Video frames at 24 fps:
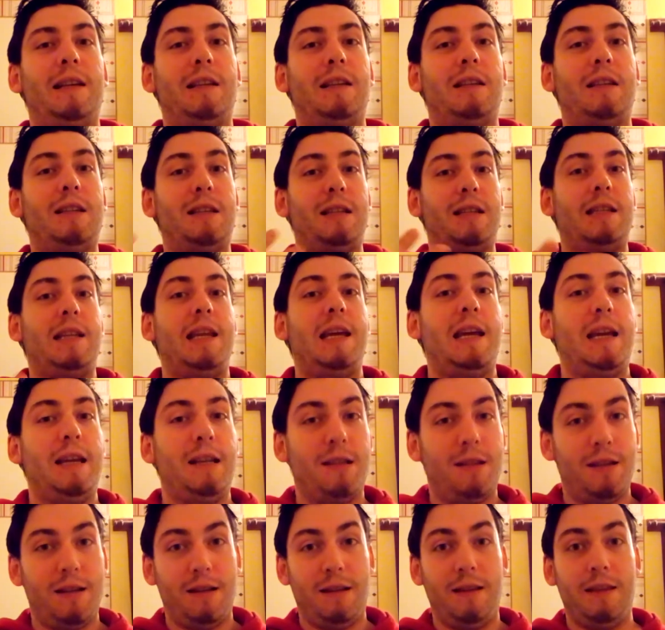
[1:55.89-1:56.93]

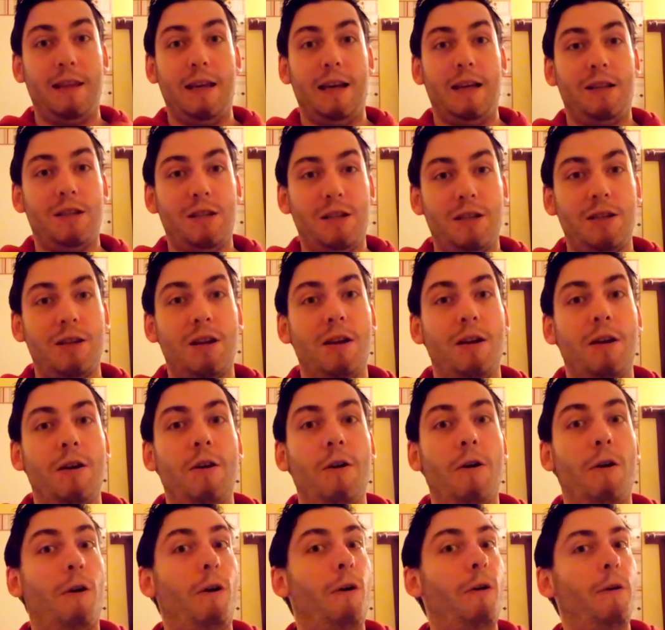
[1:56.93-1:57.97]
state this
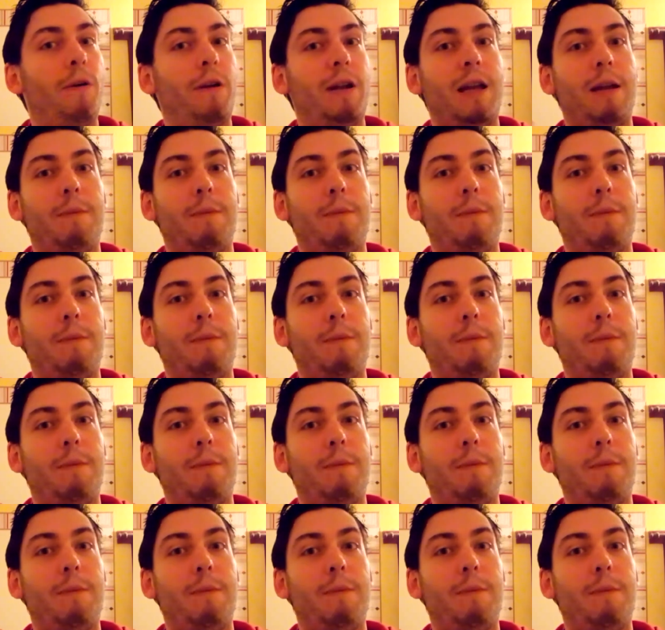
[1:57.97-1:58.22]
on